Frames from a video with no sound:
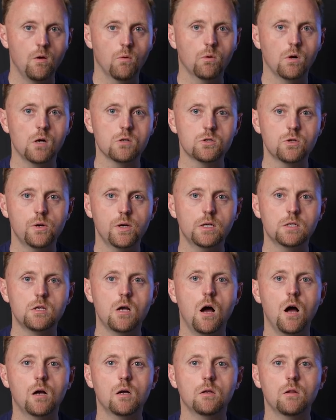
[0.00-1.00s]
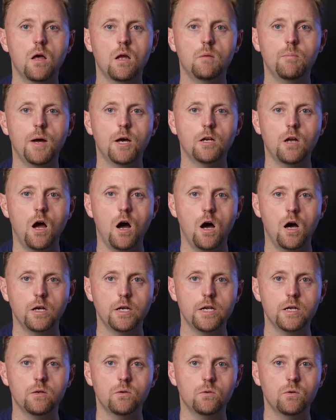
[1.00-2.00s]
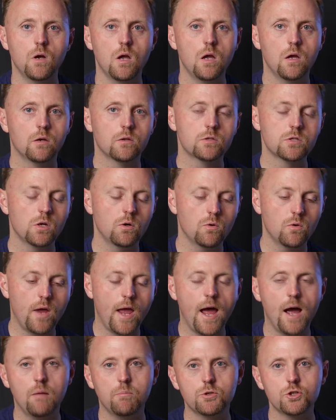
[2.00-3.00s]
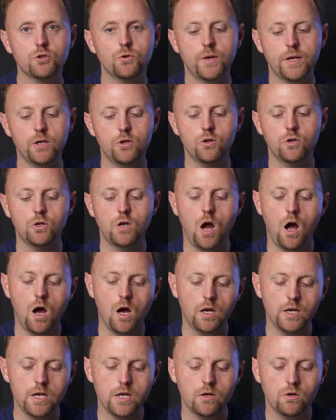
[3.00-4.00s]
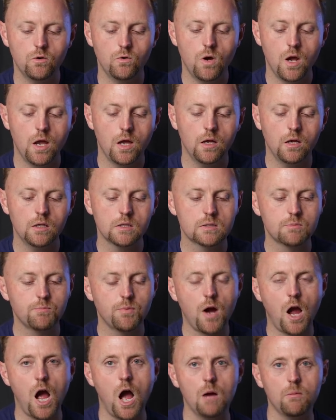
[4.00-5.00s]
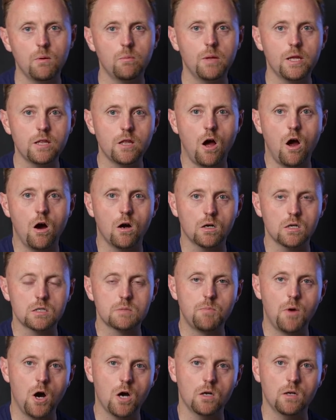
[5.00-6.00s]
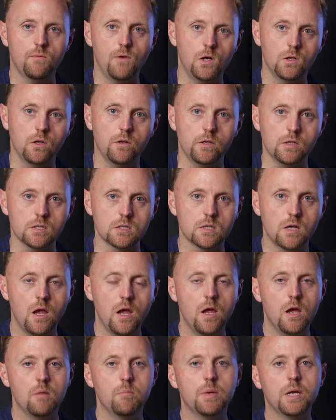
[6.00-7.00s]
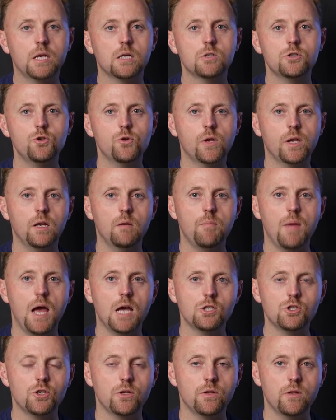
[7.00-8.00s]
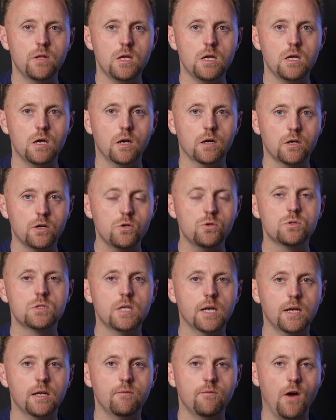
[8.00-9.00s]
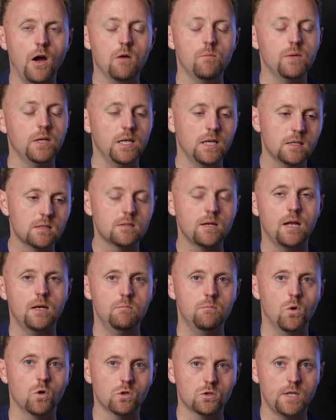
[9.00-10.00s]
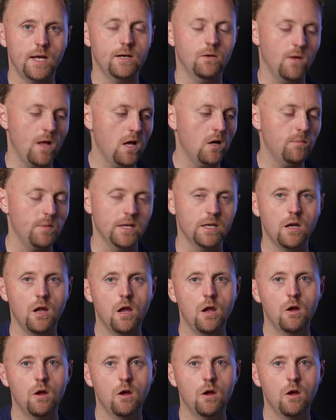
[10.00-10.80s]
We're also going to talk a lot about audio. So capturing good audio is probably the hardest part of all of this, because you can imagine the acoustic environment inside a motorcycle helmet